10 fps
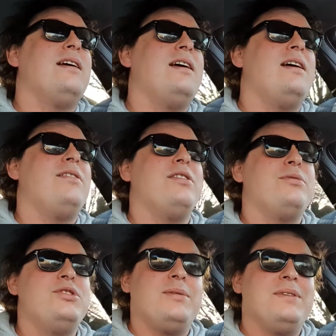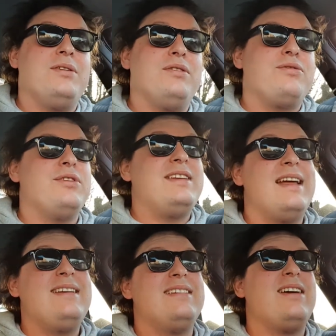I've got some job to do at the front
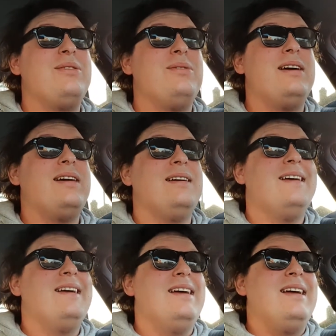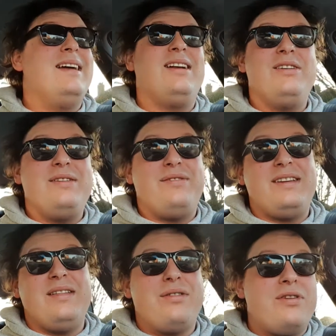end, so including
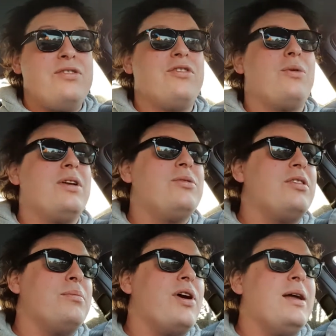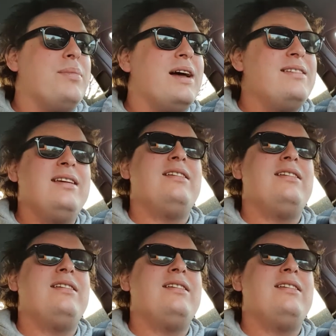fitting 300 quid worth of brake pads.